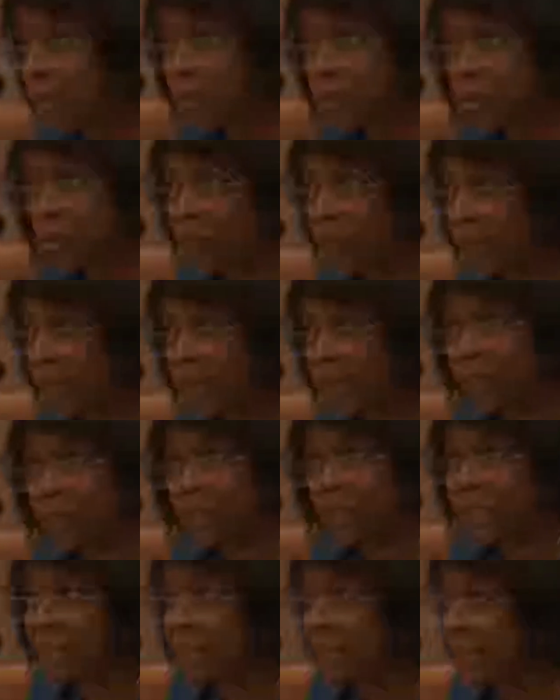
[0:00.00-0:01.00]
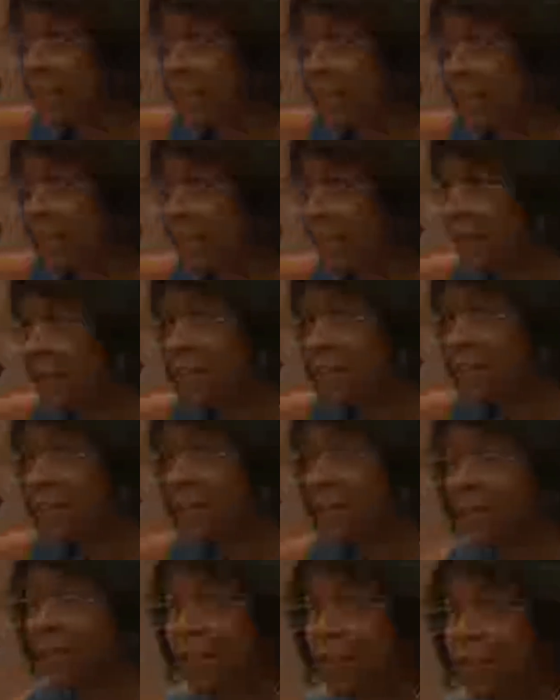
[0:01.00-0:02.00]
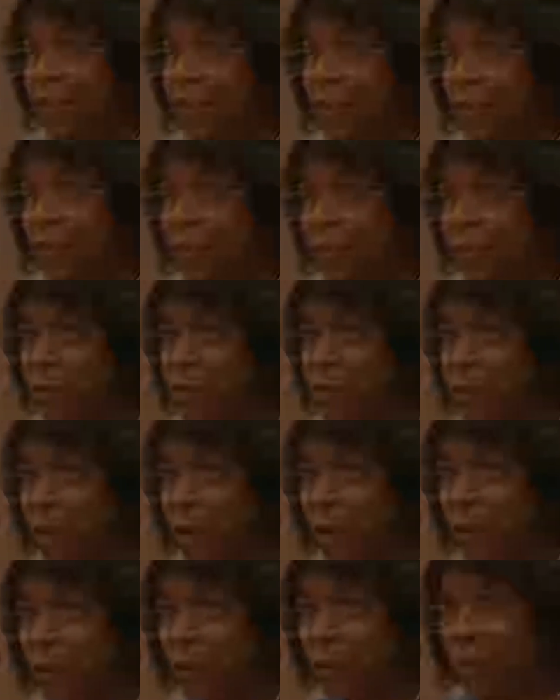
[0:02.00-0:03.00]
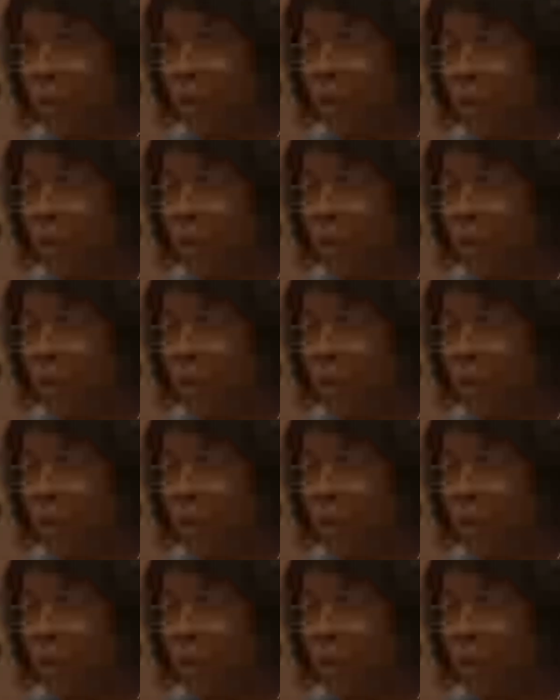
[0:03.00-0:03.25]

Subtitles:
Show of hands, please. Yes? So you will know